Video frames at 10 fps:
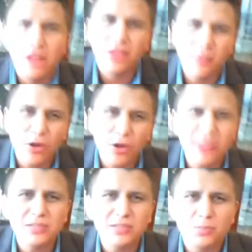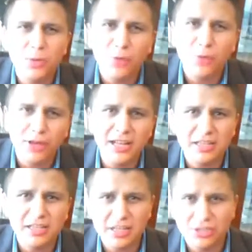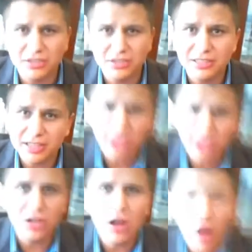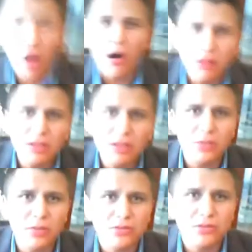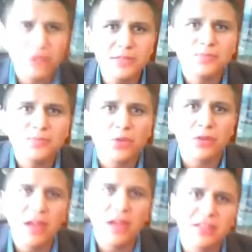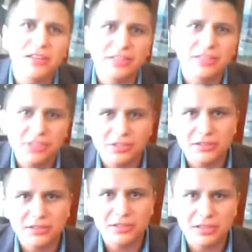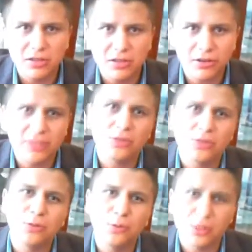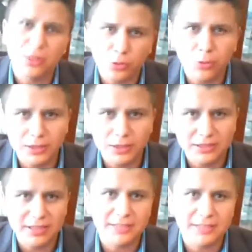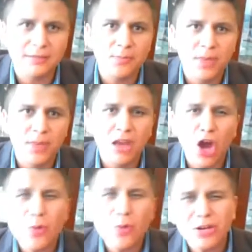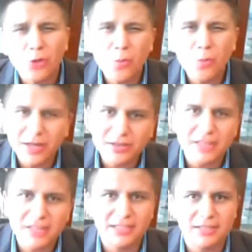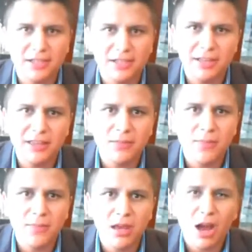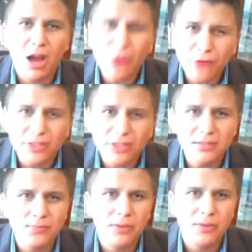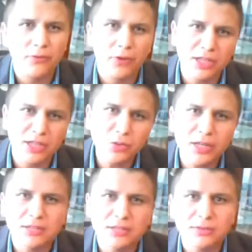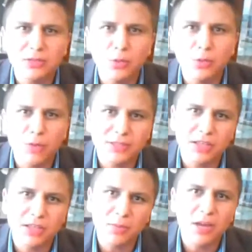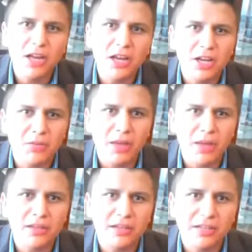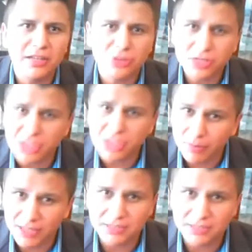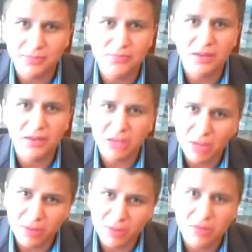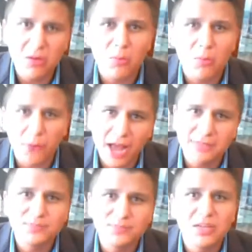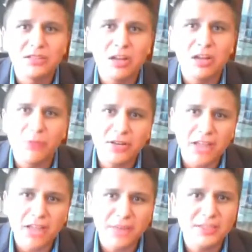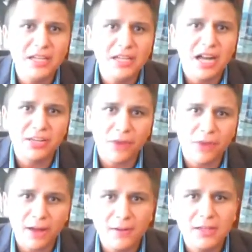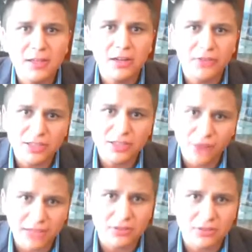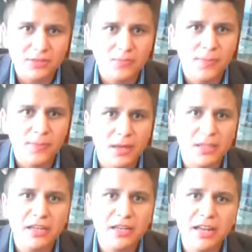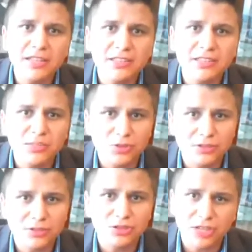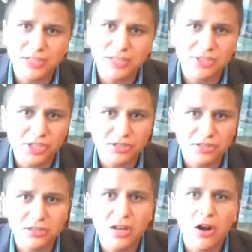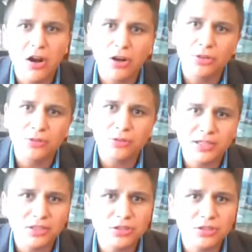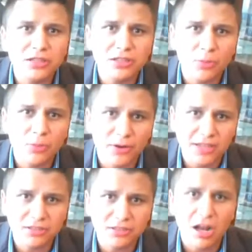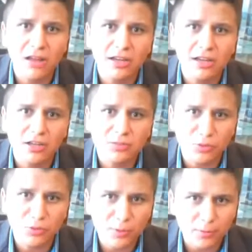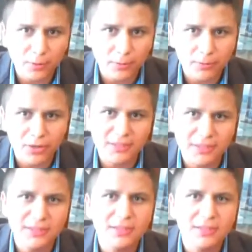The model's primordial intention is taking all the inventories related decisions in order to answer what is next. How many raw materials are needed? How often? For answering this we must keep in mind the storage capacity, demand, price, delivery times, and the variability of these factors. In any system used to take decisions or to execute that operation, all the costs must be present.